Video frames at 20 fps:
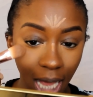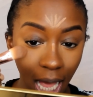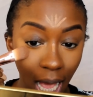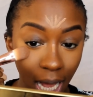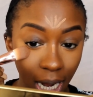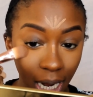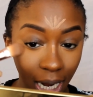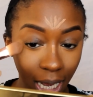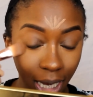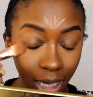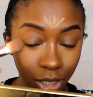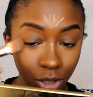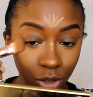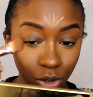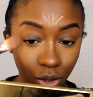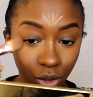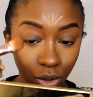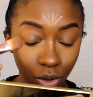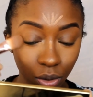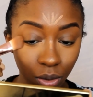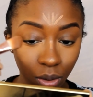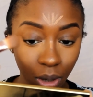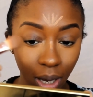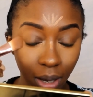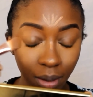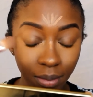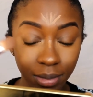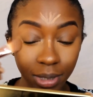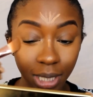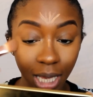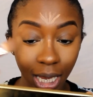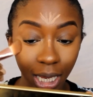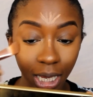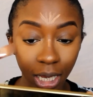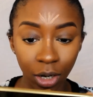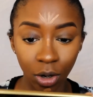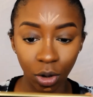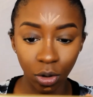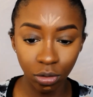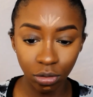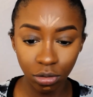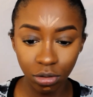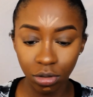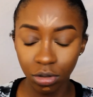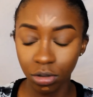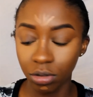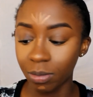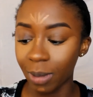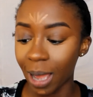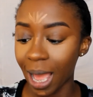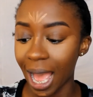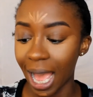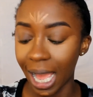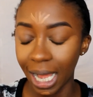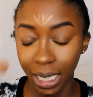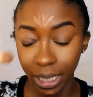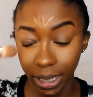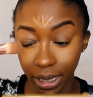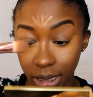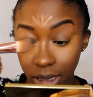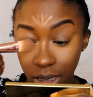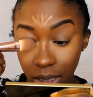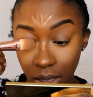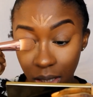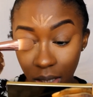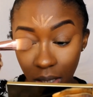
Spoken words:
I like to take it onto my eyelids.